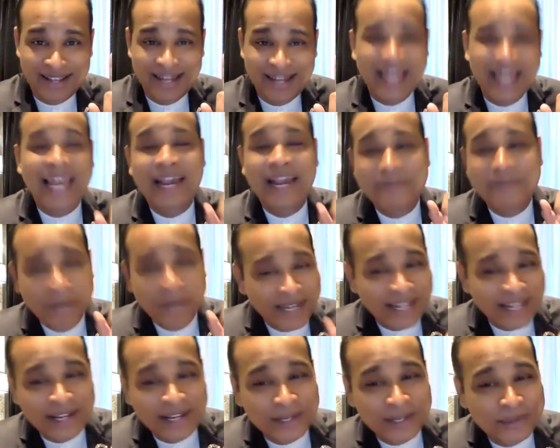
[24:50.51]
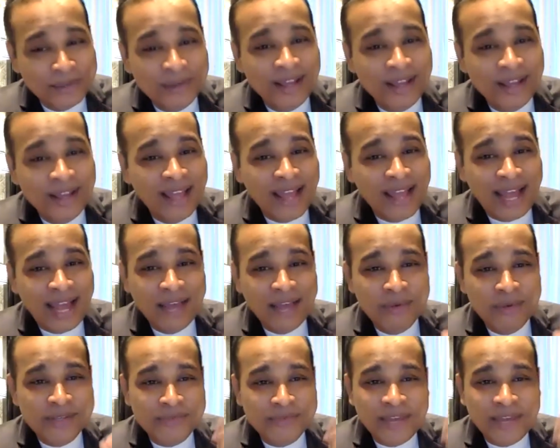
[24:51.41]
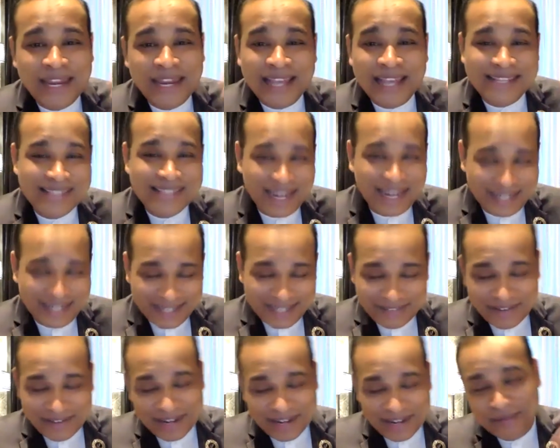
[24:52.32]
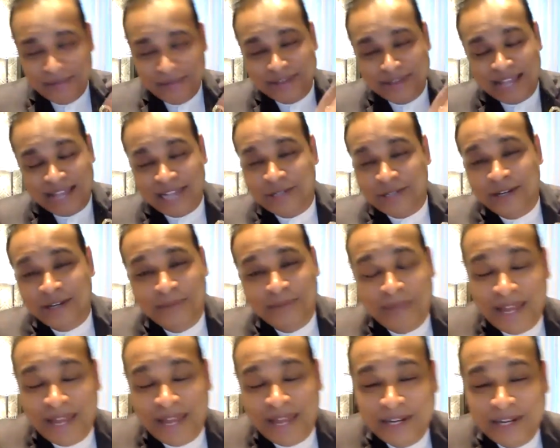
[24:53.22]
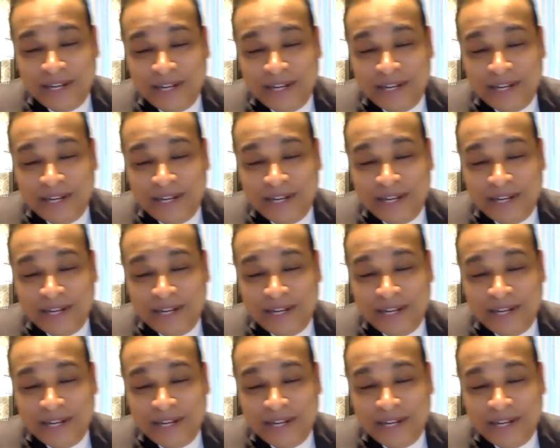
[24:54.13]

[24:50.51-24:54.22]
Let me tell you, I was very excited when I was actually planning